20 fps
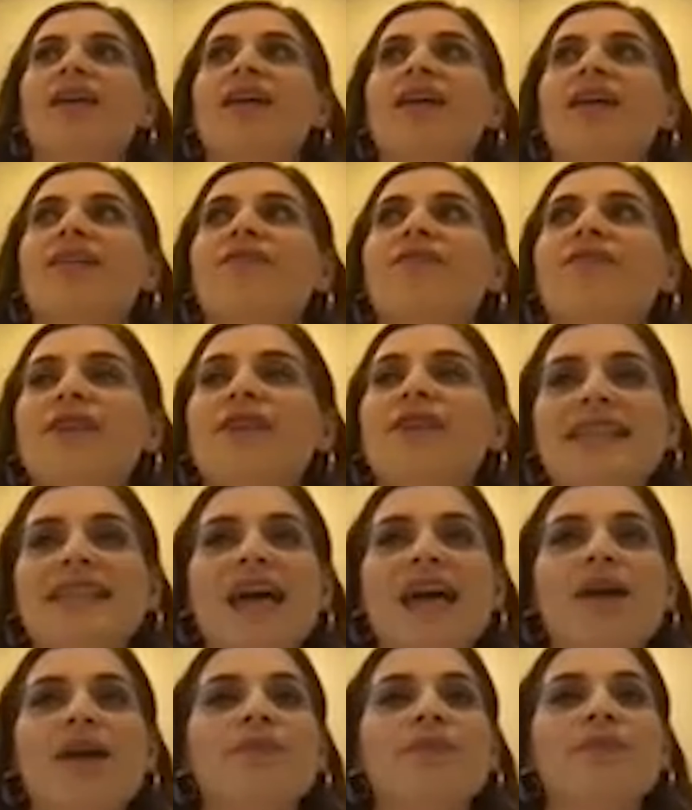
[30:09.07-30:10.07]
For
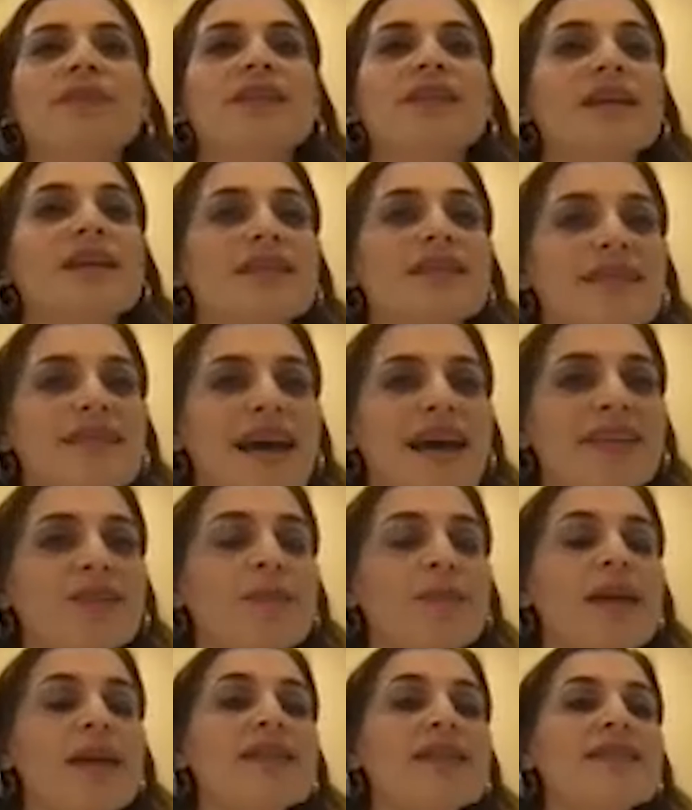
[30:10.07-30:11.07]
example,
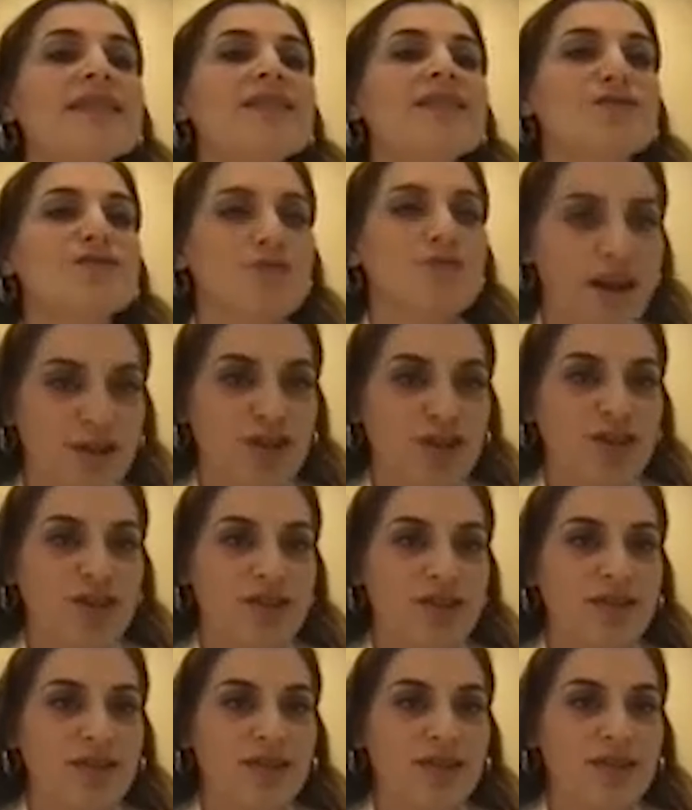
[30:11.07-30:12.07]
content-based
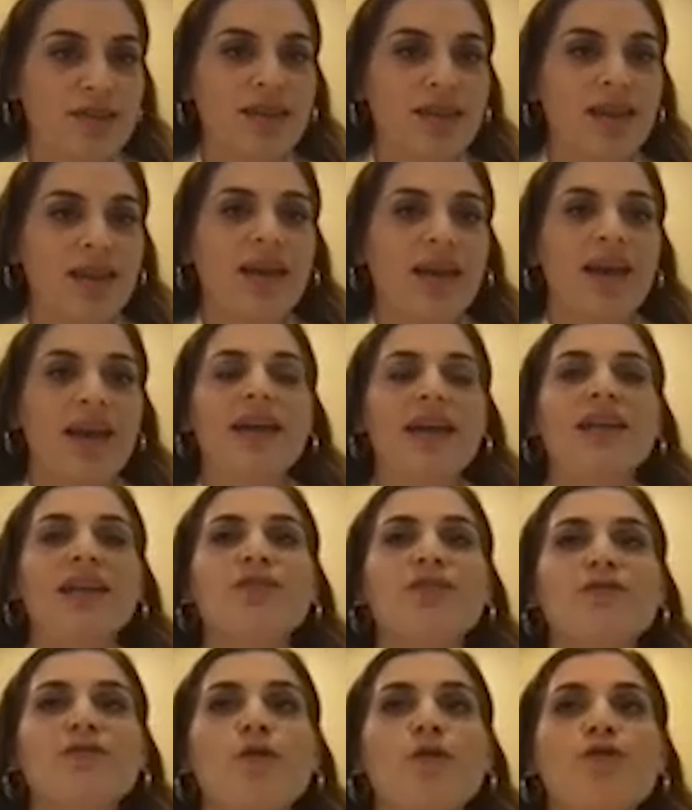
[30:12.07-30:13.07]
instruction
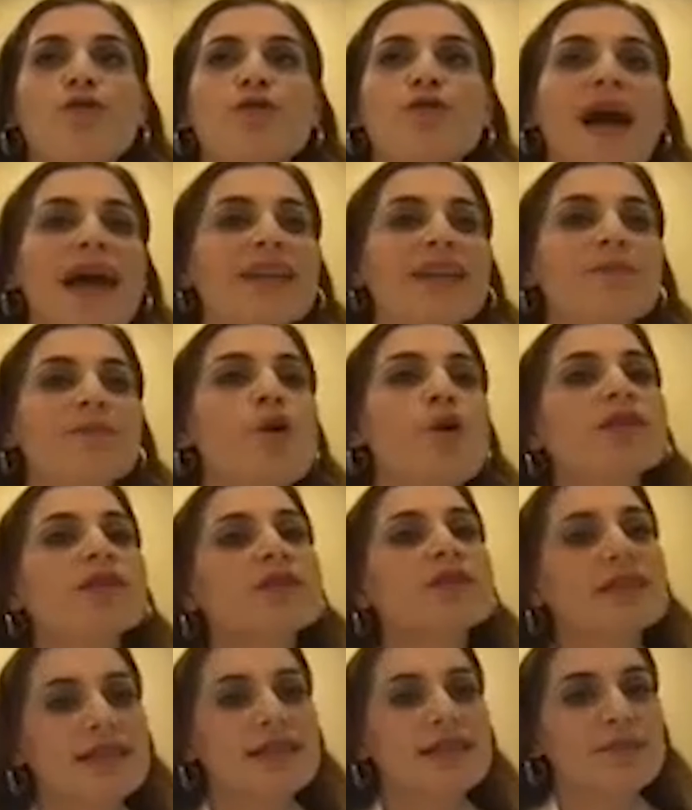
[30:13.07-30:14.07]
involves many
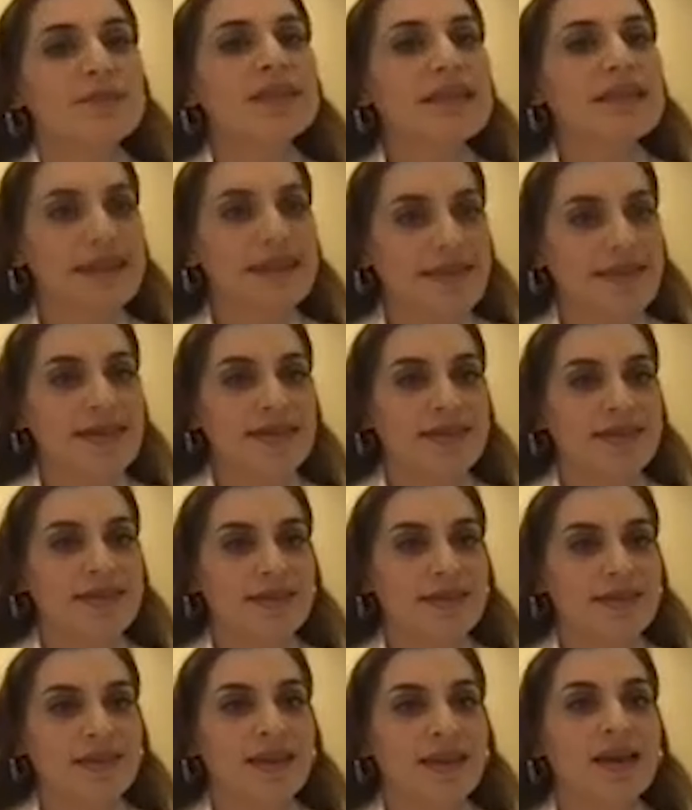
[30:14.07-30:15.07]
models beneath it,
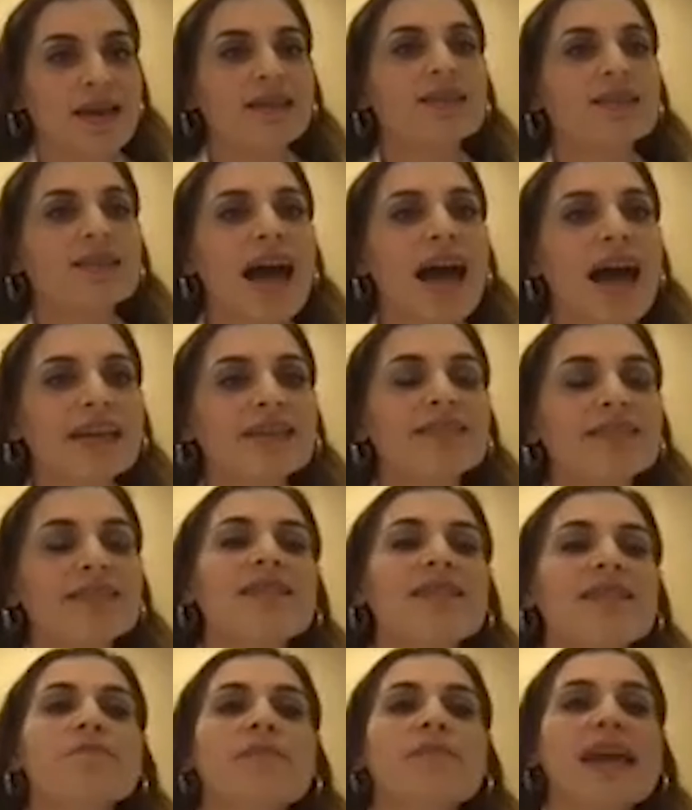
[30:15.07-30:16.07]
like
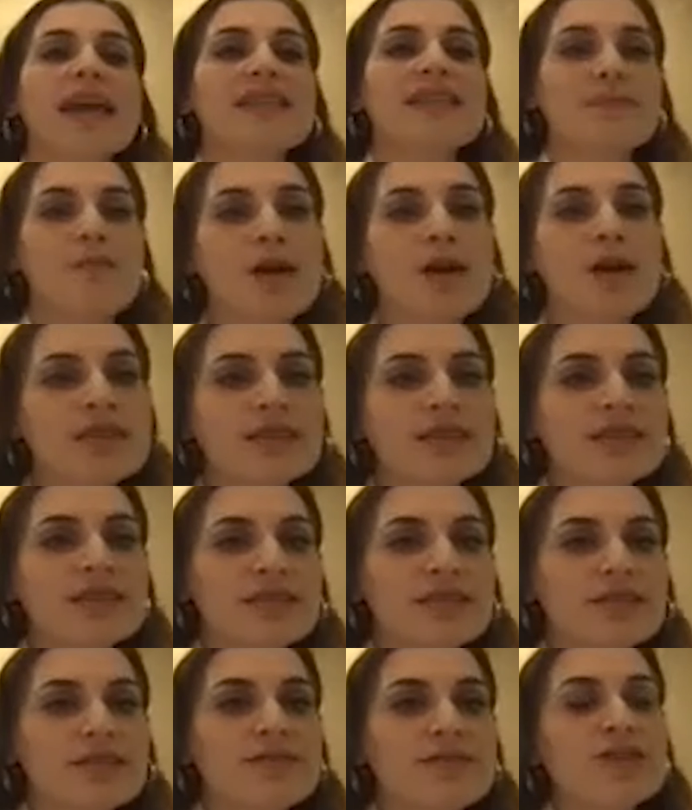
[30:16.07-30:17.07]
team-based
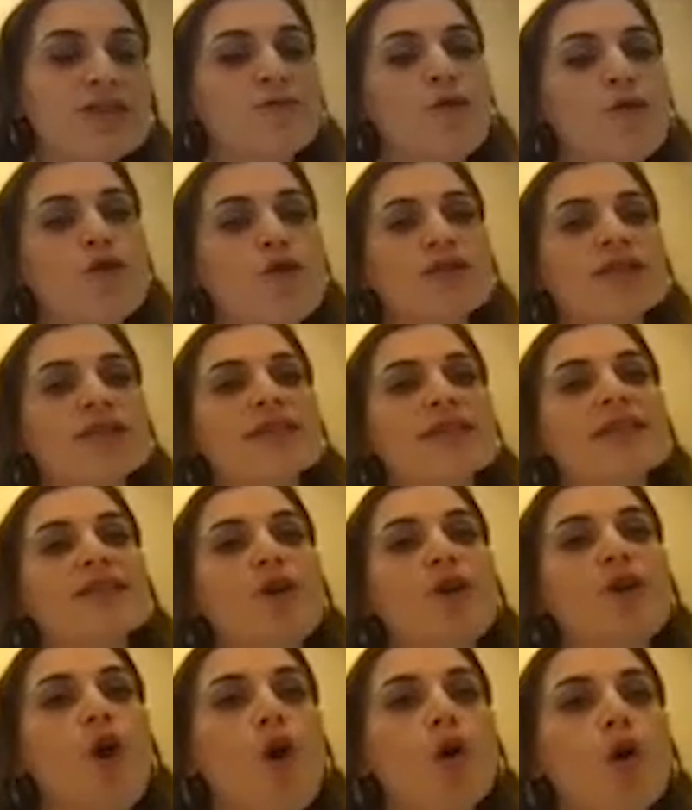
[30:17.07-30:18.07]
model, which
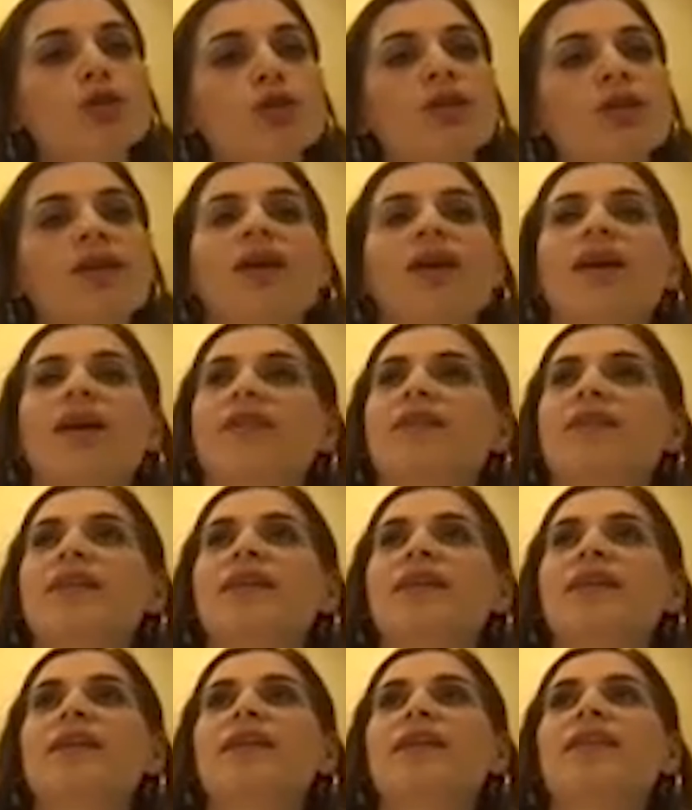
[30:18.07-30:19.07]
focuses on
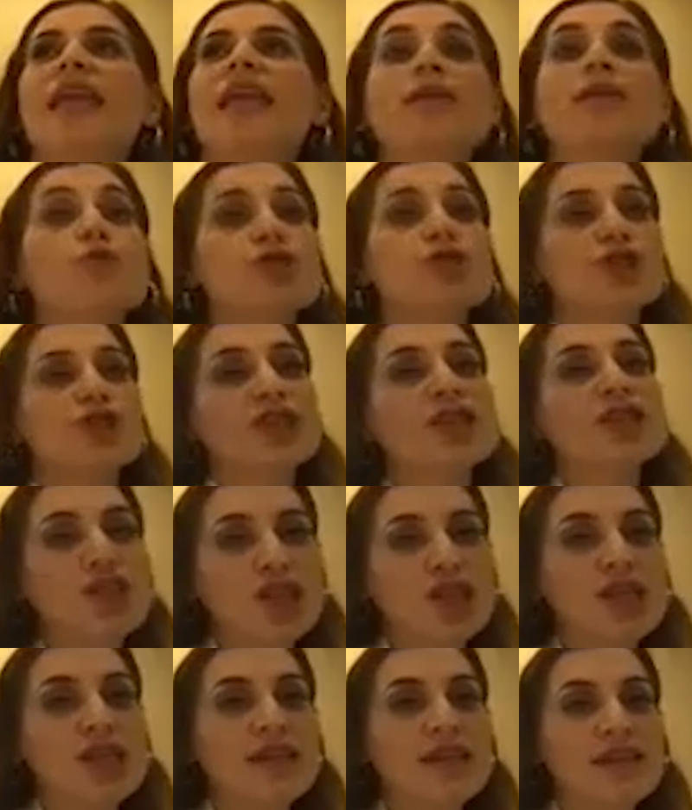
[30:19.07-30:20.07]
the language
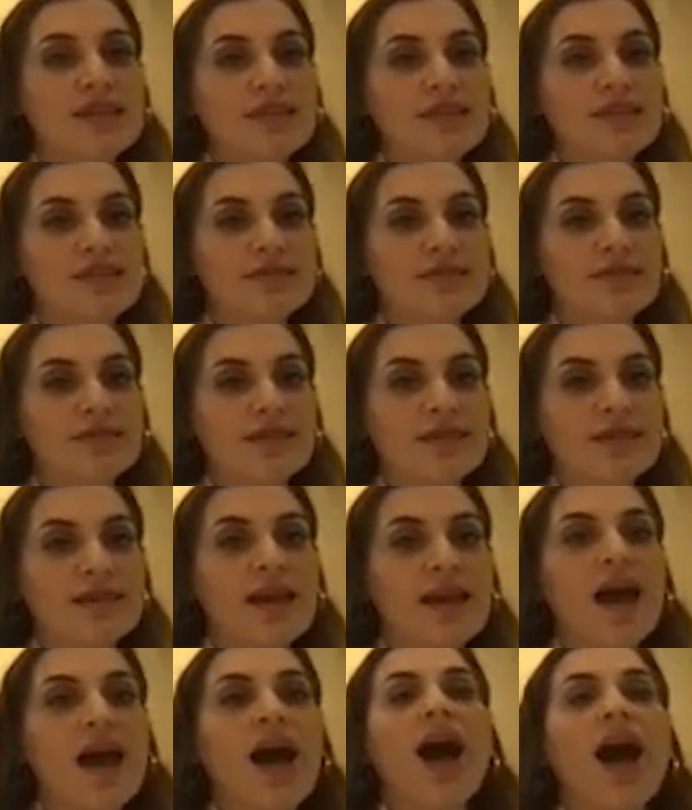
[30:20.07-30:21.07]
teaching,
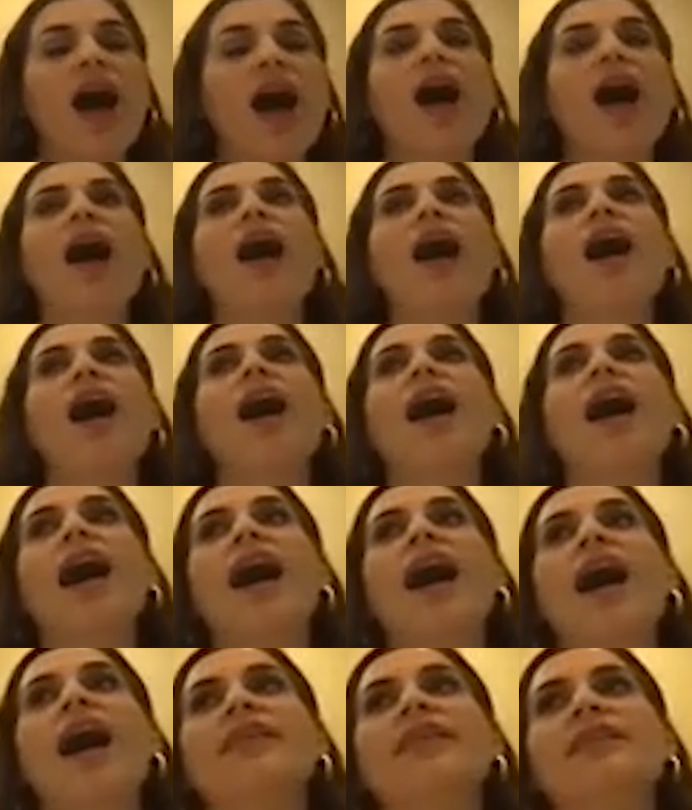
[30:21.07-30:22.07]

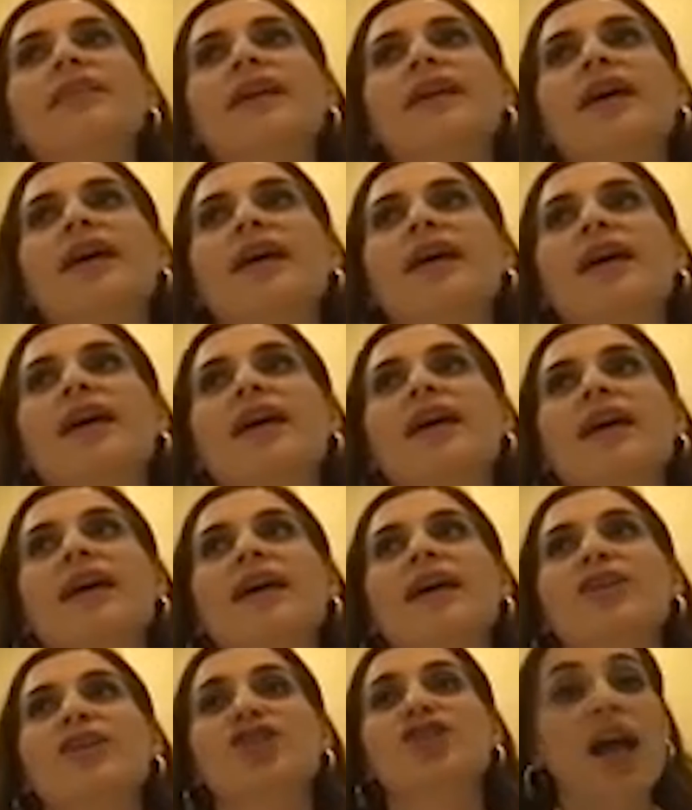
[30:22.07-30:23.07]
and
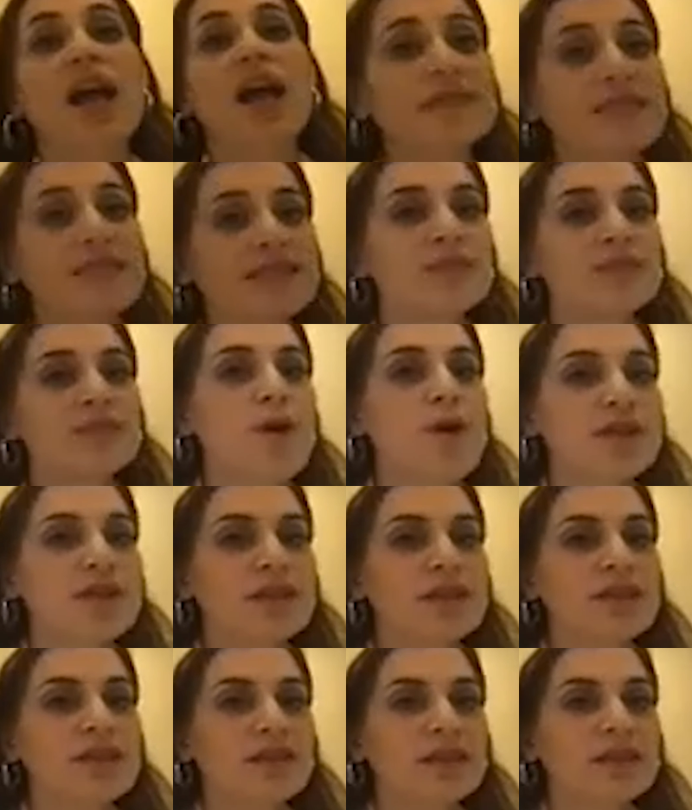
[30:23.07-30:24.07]
sheltered
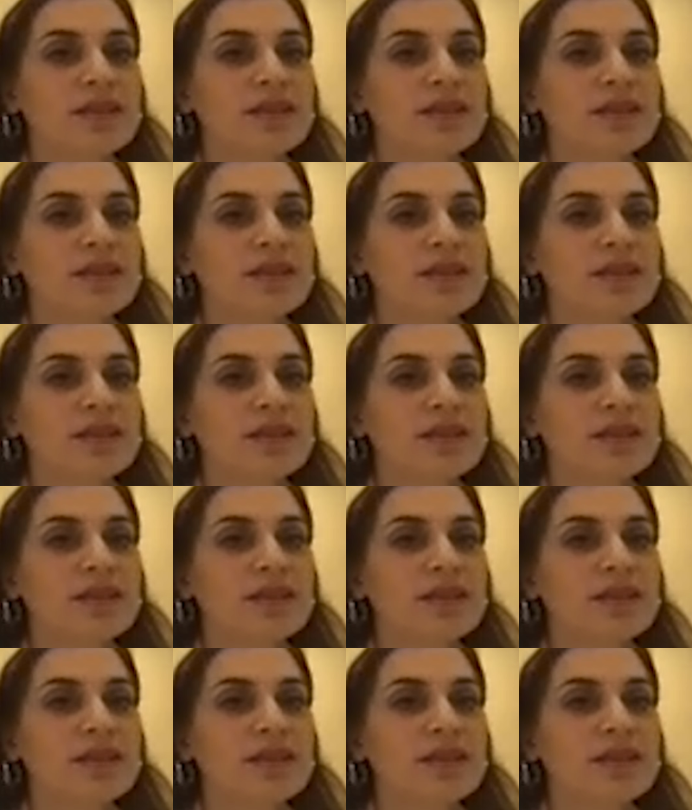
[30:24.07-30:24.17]
model,